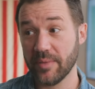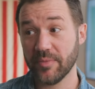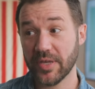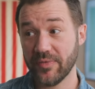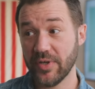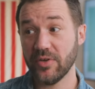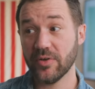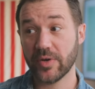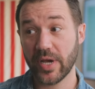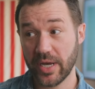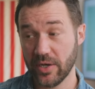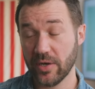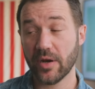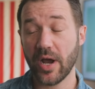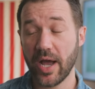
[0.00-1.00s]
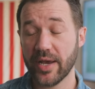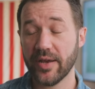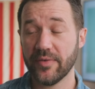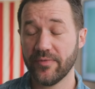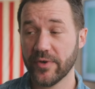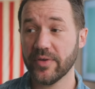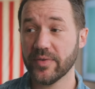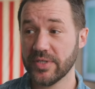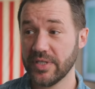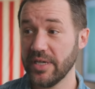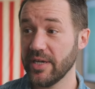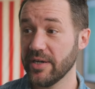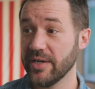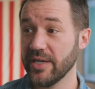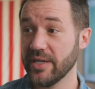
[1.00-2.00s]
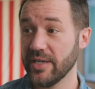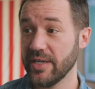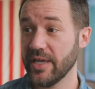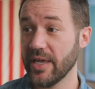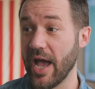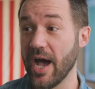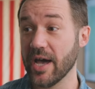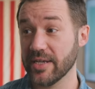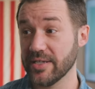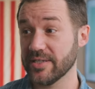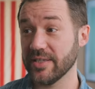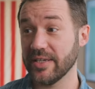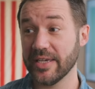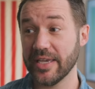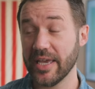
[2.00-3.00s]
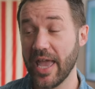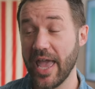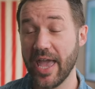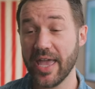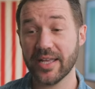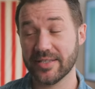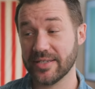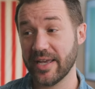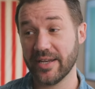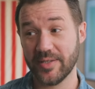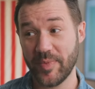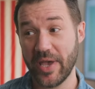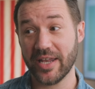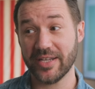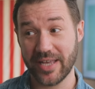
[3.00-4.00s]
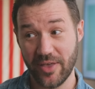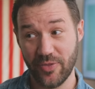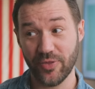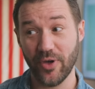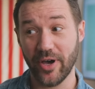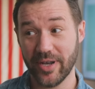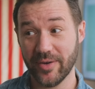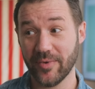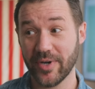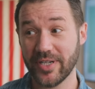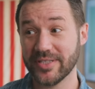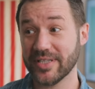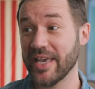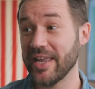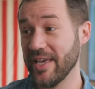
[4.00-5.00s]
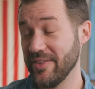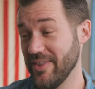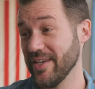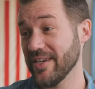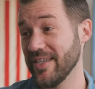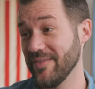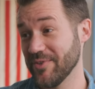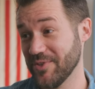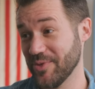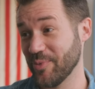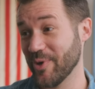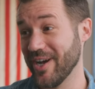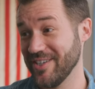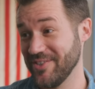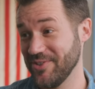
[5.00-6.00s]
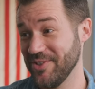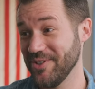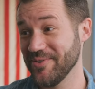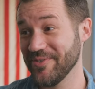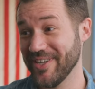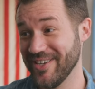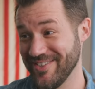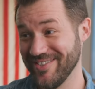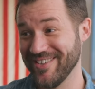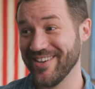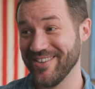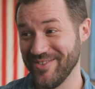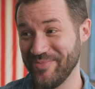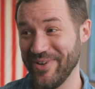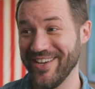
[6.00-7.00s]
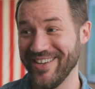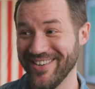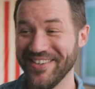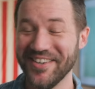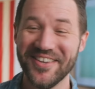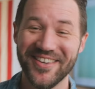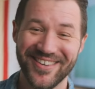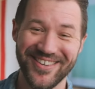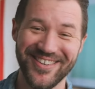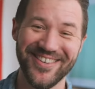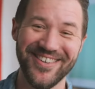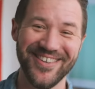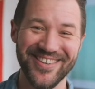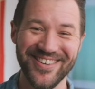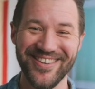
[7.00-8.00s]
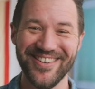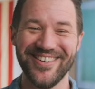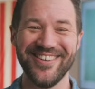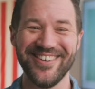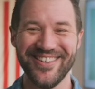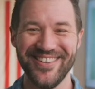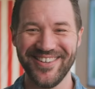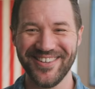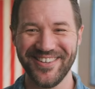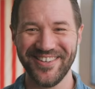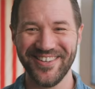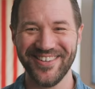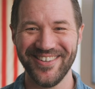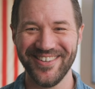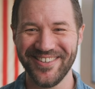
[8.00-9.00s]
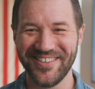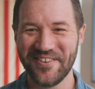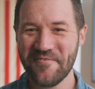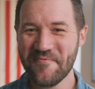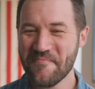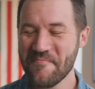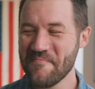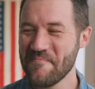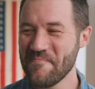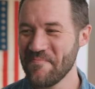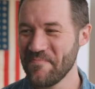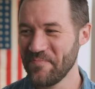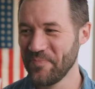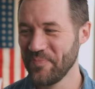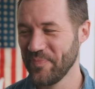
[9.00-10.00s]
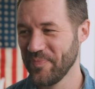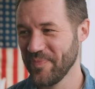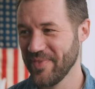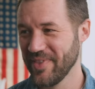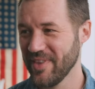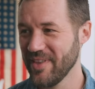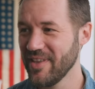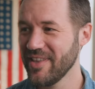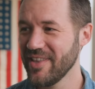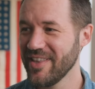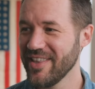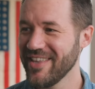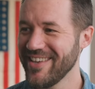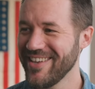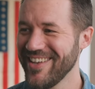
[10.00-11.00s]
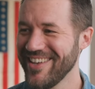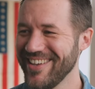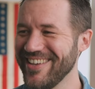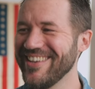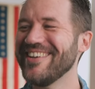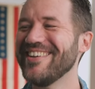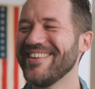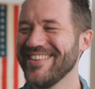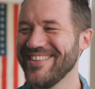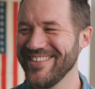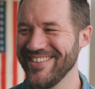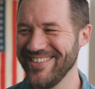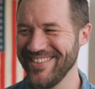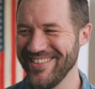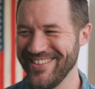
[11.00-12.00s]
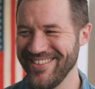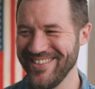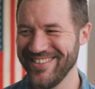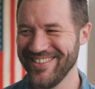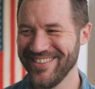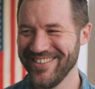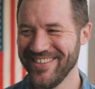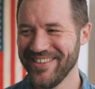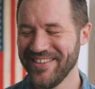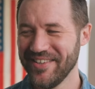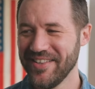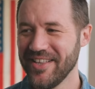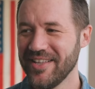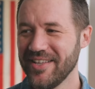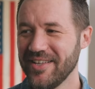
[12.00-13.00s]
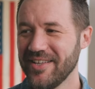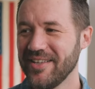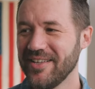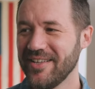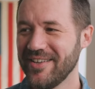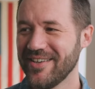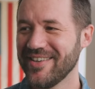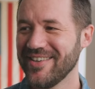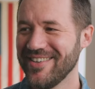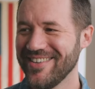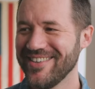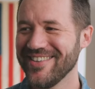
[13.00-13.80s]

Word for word: I'm giving you credit. Your high frequency hearing, honestly, A, it's not as bad as I thought it was, and I think it even surprised you that oh, it's not as bad. For sure, because the number of times I'm like, "What did you say?" is even annoys me.